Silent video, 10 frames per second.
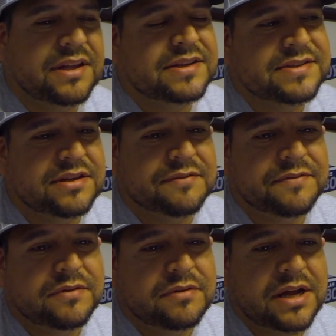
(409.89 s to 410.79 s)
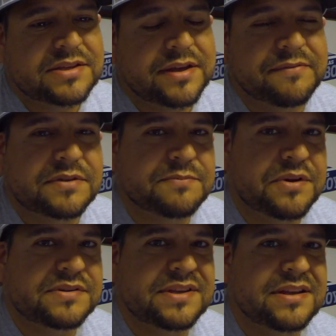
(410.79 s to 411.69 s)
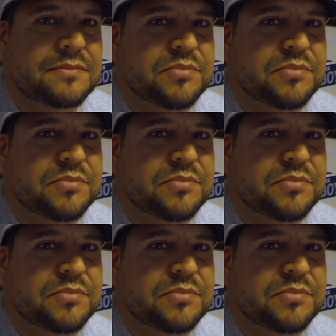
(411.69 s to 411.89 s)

Like I said, if you guys have experienced any